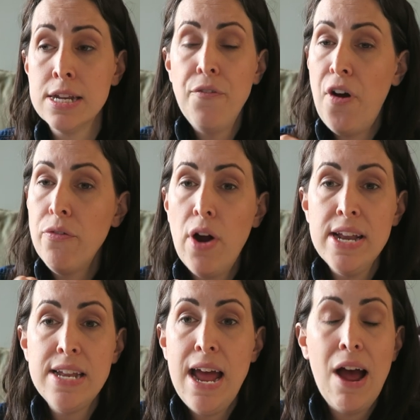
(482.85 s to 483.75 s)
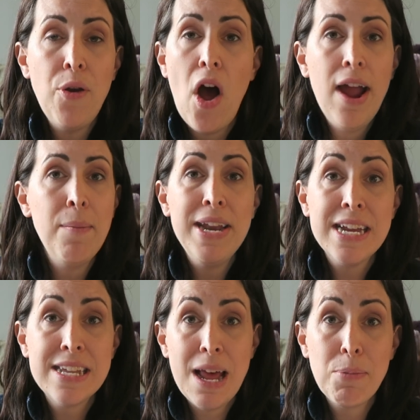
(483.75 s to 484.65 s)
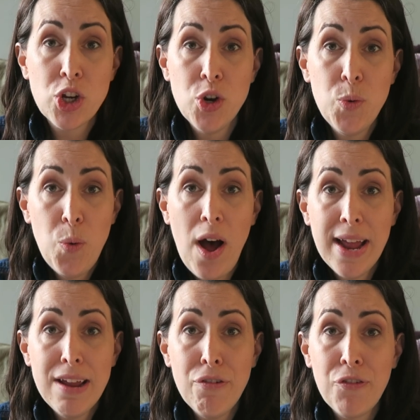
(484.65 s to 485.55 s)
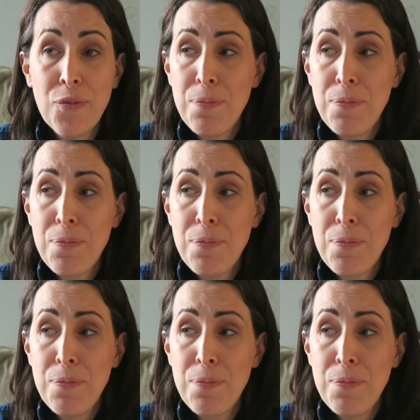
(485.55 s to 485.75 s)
If I write down, I am an exceptional wife,